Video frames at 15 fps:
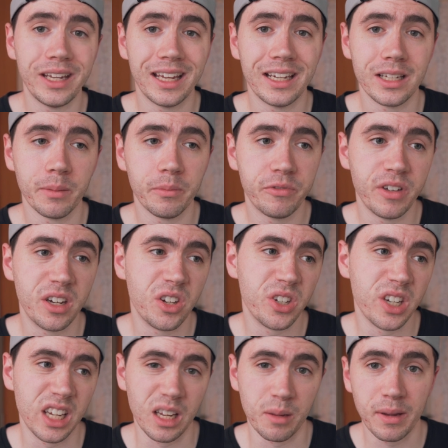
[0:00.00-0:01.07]
end up
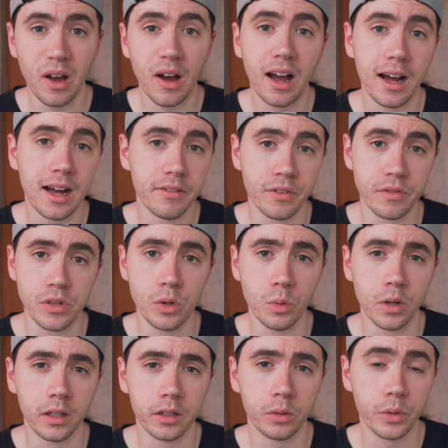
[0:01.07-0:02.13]
finishing about half of
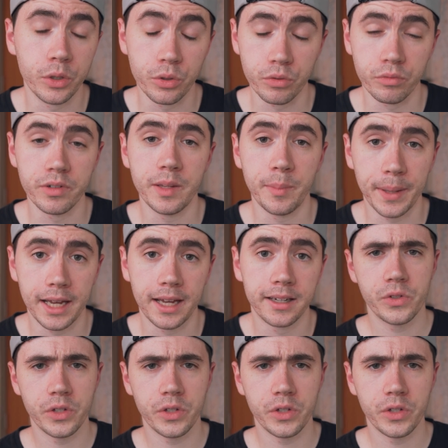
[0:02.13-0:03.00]
Uworld, which was really bad.